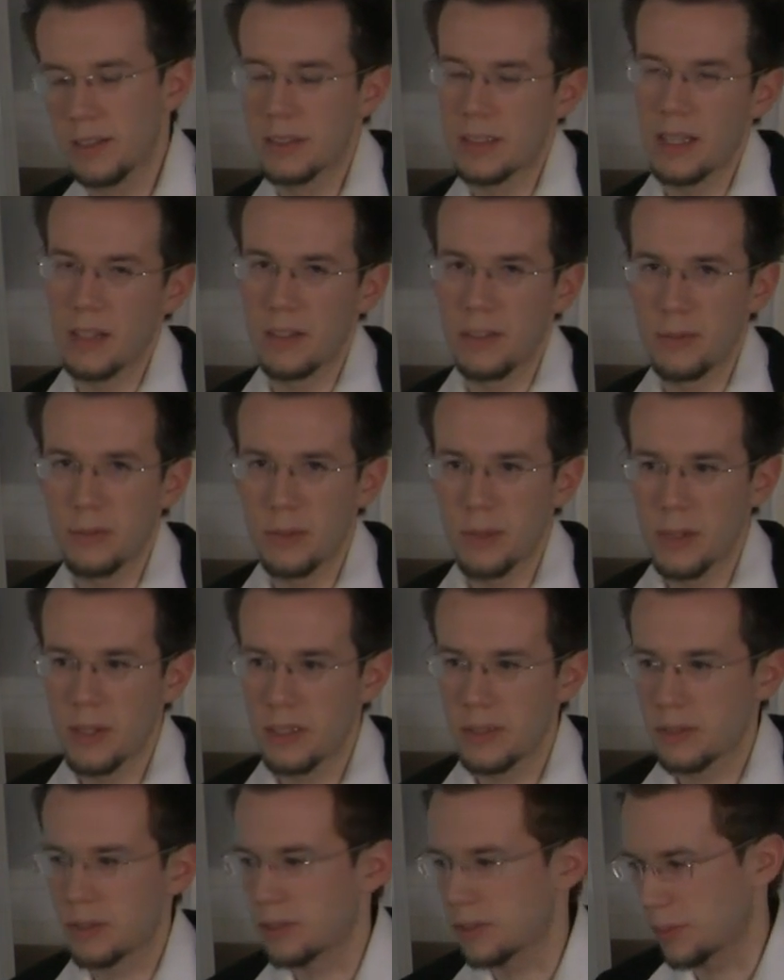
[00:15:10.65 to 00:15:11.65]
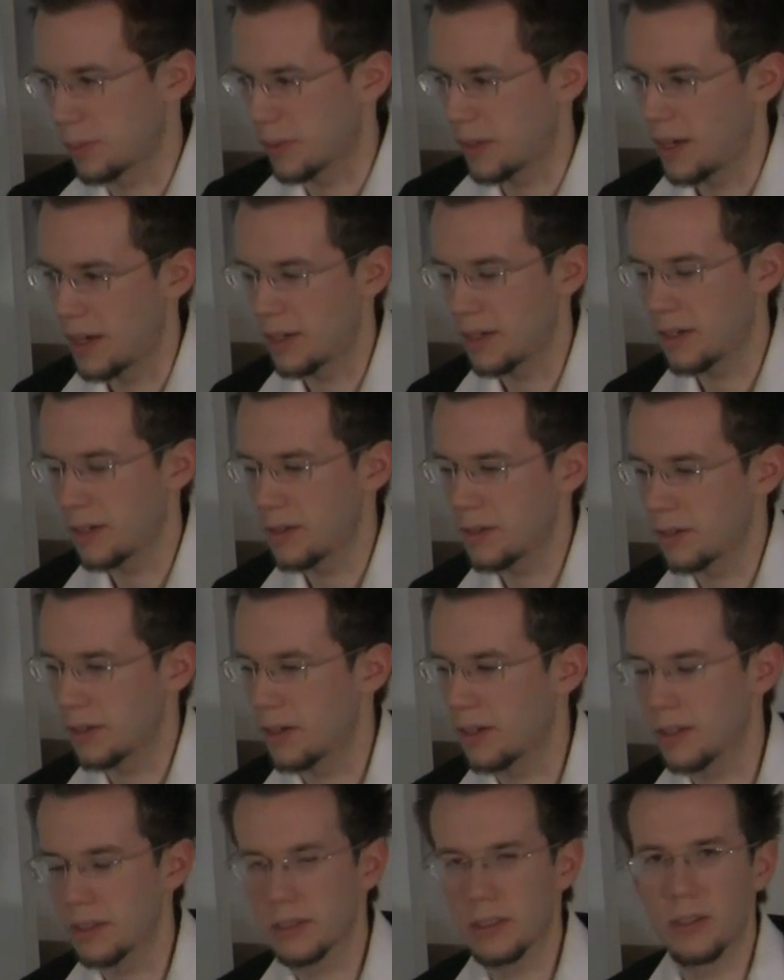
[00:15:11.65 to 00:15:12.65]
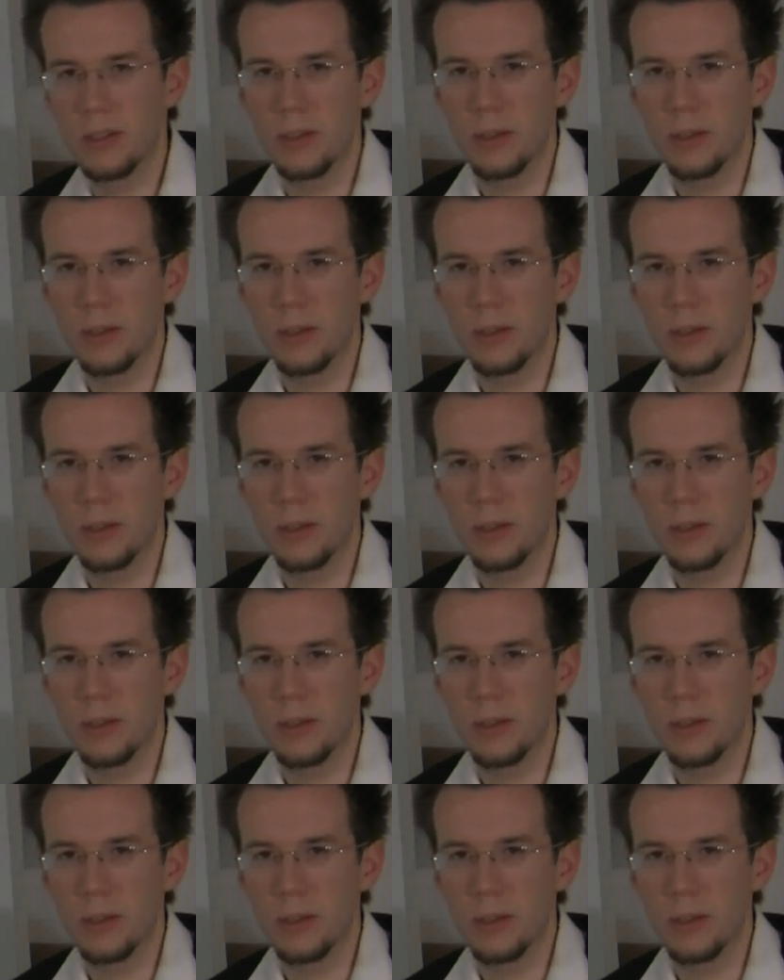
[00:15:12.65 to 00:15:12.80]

voice, or soprano, or alto,